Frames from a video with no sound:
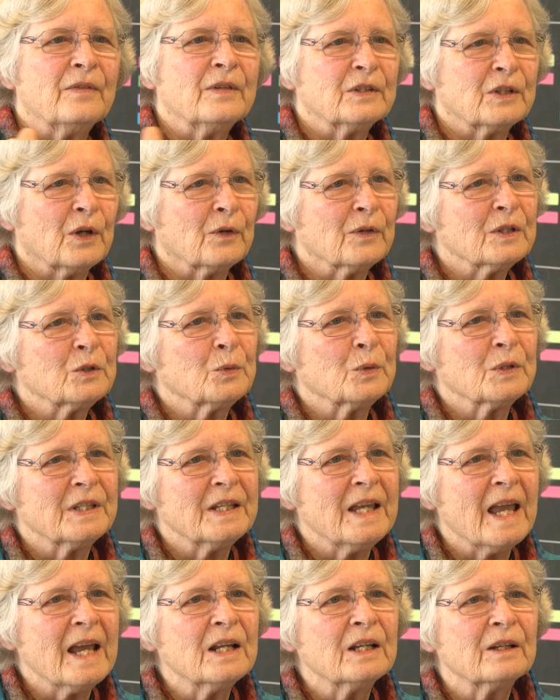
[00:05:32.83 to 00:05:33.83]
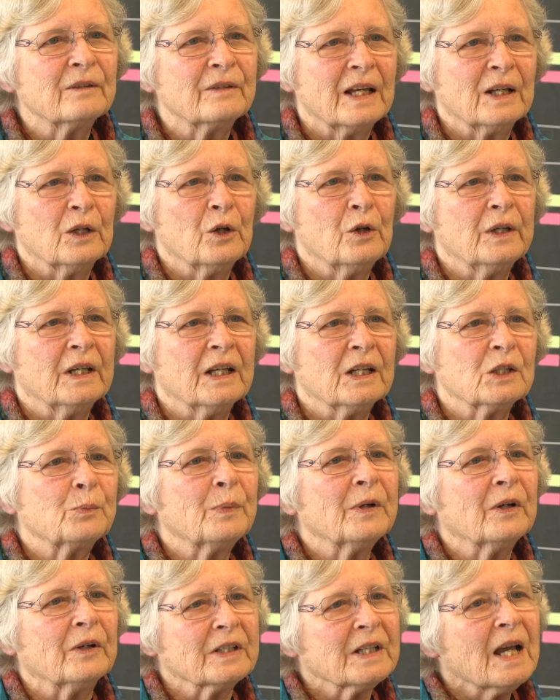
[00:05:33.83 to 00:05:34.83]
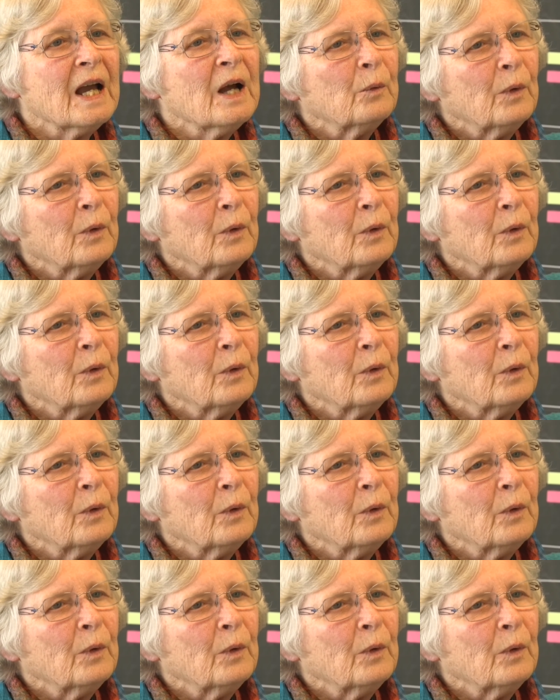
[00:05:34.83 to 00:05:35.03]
So this was the end of their learning experience.